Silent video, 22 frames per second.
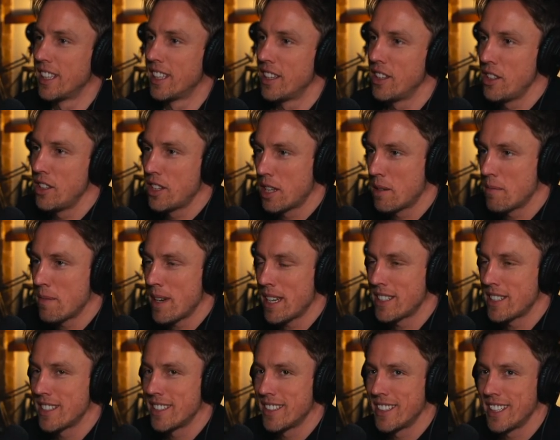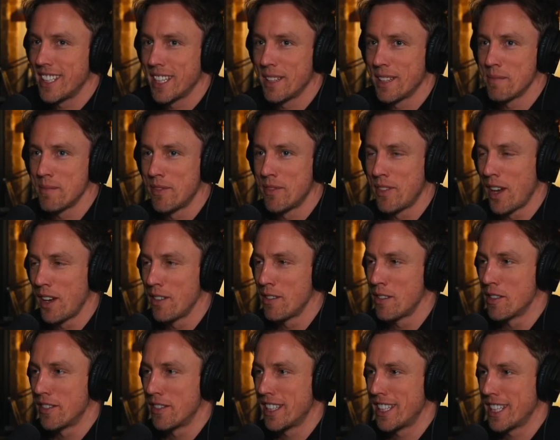You can imagine the
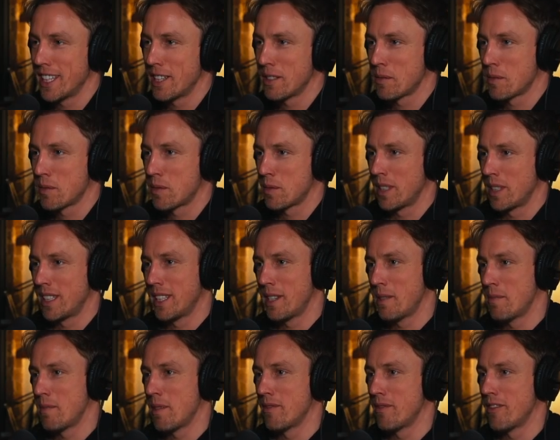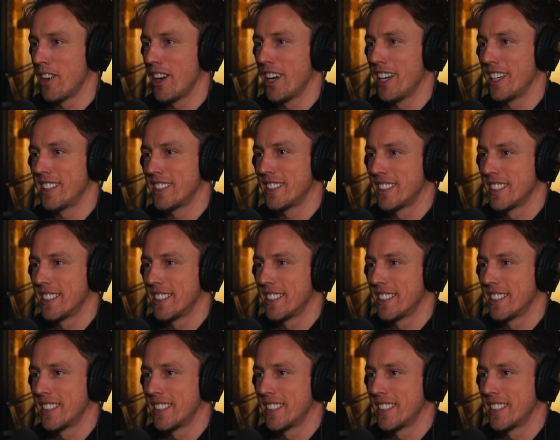viral videos between him and Ryan.